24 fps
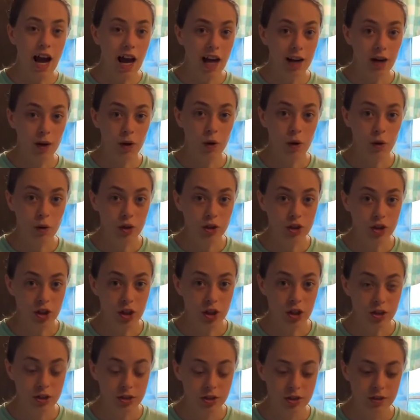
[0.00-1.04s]
of quart
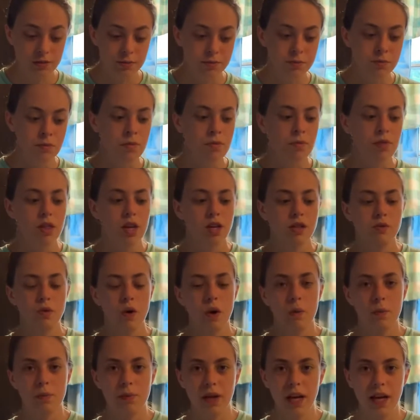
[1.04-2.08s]
jars. So what
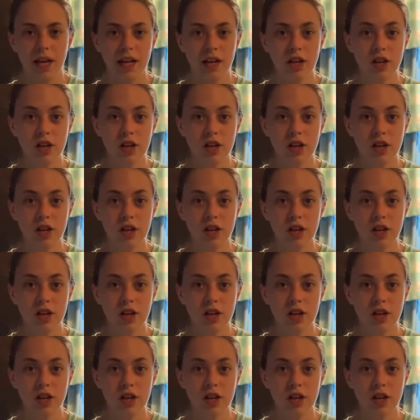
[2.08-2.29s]
we're planning